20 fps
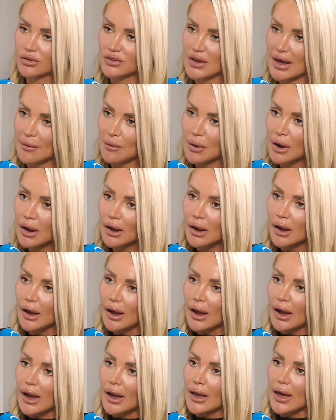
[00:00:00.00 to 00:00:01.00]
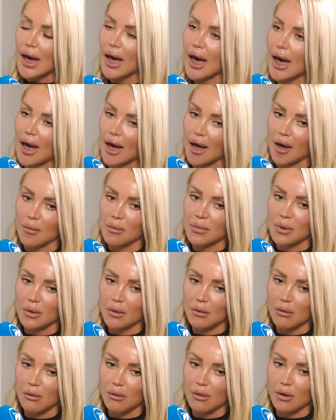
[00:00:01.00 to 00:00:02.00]
So um
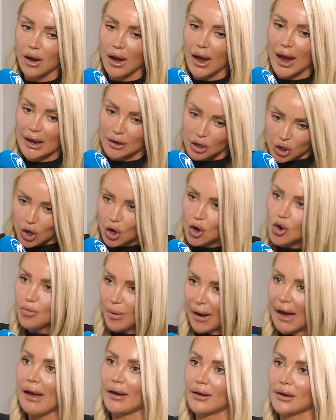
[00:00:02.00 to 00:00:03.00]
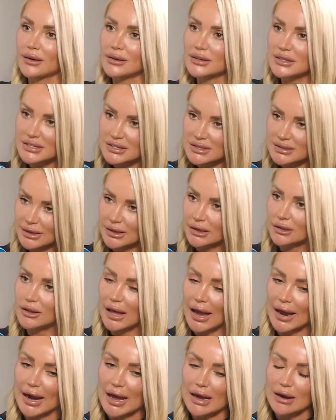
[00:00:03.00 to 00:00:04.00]
I go back and
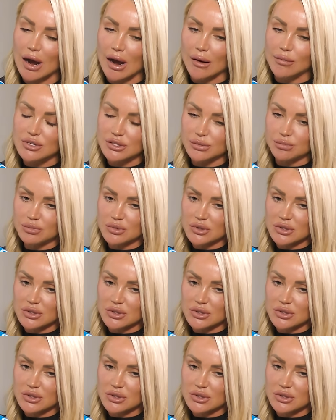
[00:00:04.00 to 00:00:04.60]
still and I, I was